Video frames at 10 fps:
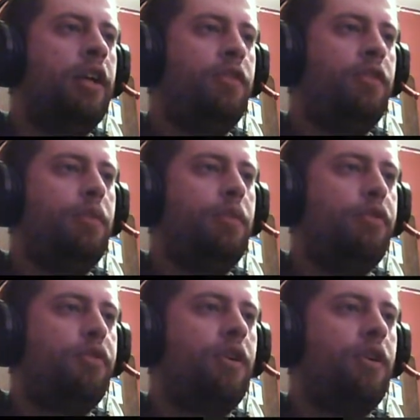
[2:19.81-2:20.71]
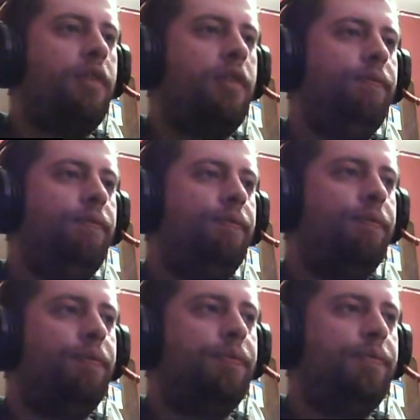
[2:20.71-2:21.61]
It's super short,
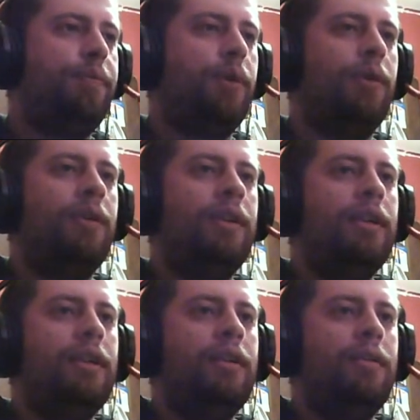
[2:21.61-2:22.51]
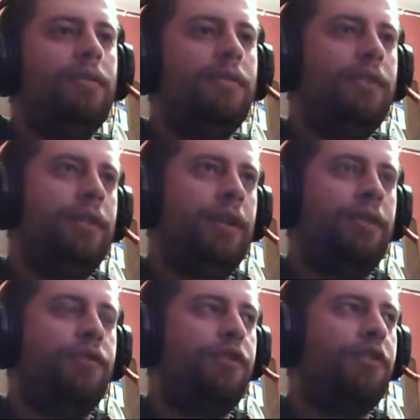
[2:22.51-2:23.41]
but you
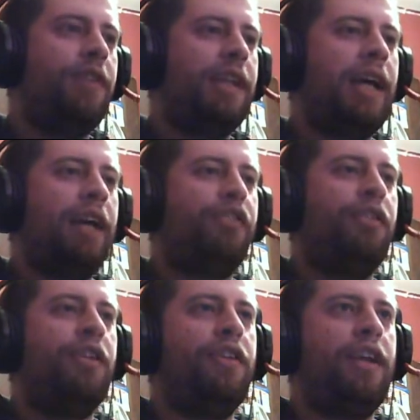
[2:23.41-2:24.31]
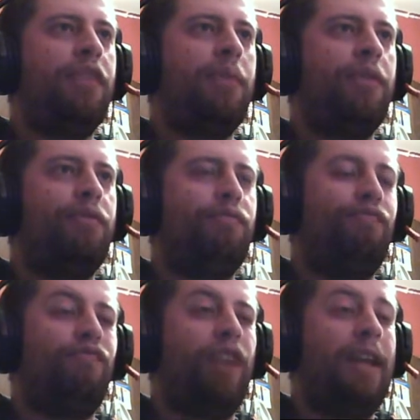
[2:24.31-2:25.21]
know, for something that actually only takes about
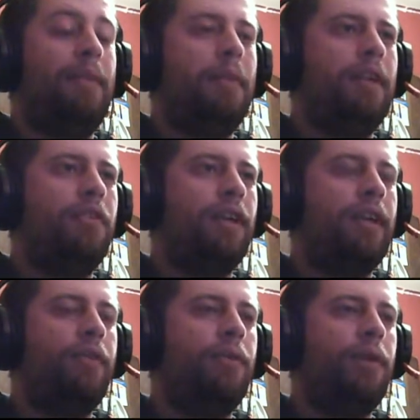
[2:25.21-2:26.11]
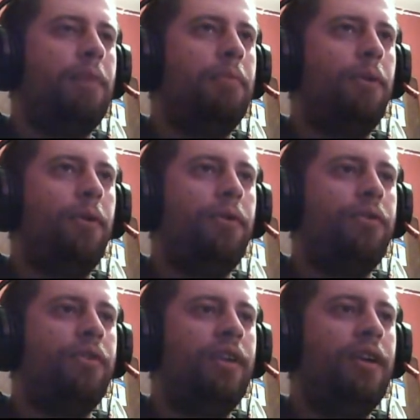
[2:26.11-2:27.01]
10 minutes to get through at
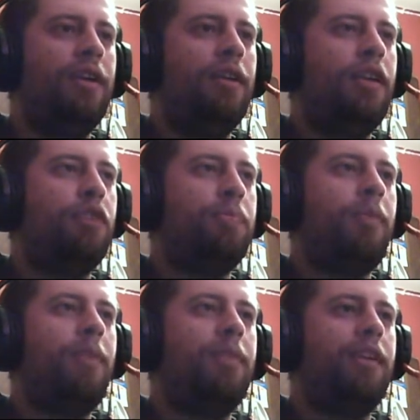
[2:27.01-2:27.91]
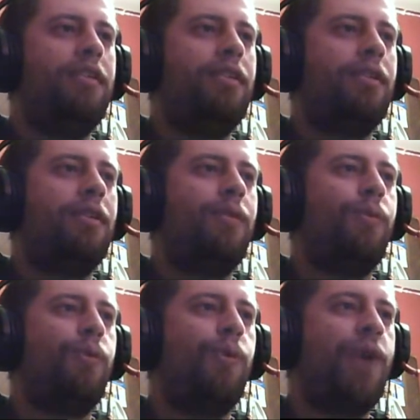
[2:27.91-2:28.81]
most, this probably took
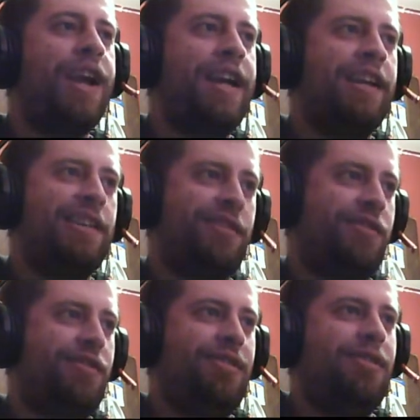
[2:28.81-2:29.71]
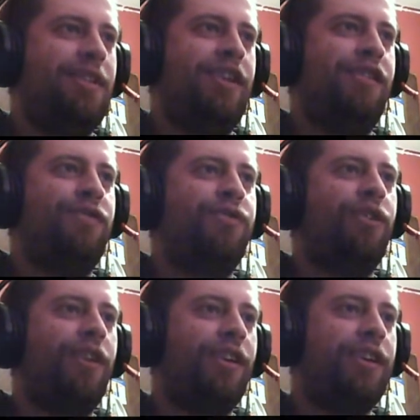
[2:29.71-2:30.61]
weeks
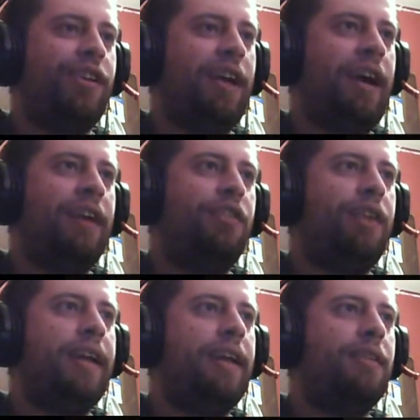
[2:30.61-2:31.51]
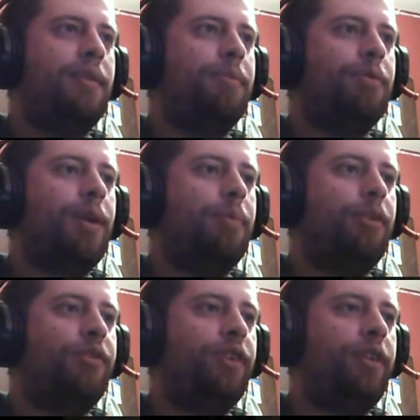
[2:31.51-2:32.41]
of work to actually get done
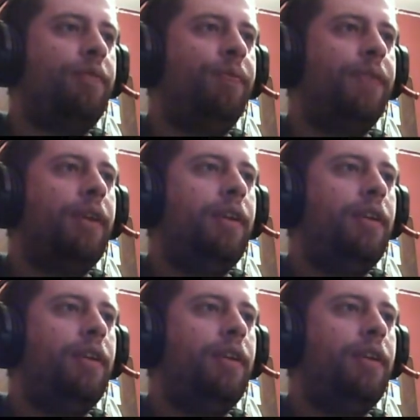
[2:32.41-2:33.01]
properly, from